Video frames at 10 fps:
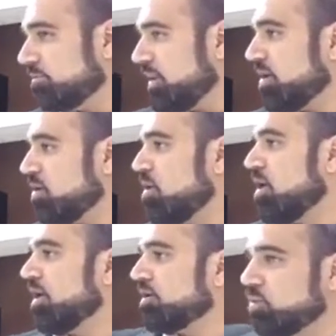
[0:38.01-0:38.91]
Big
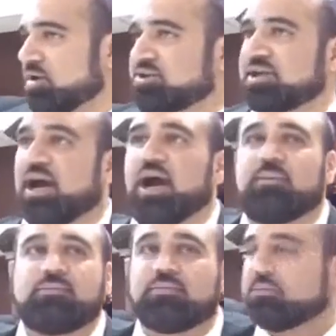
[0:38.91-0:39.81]
reward, world to
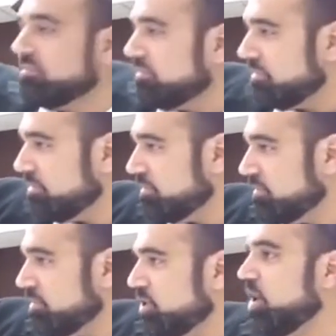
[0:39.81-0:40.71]
come.
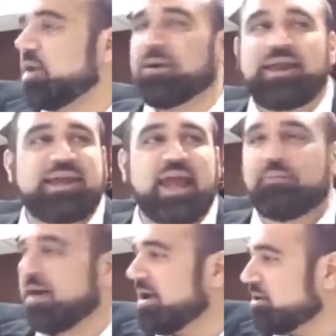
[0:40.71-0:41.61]
You know anybody that came
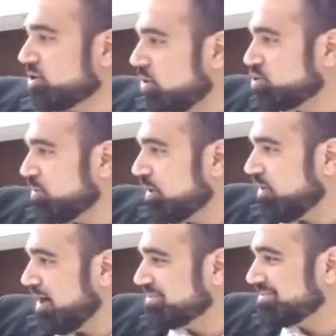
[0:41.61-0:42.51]
back and told you what it
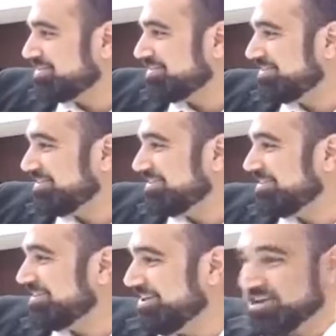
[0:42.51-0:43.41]
was?
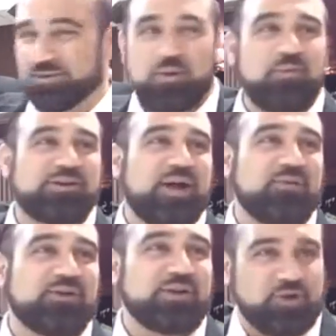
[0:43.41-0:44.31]
Yeah, that's what people tell me
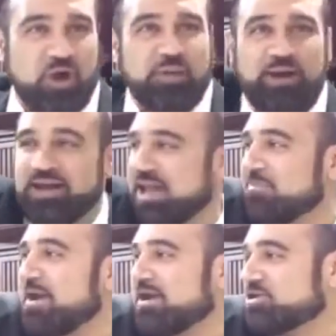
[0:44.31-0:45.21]
all the time. You know anybody that came
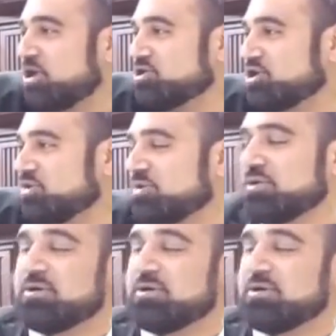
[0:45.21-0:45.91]
back and told you?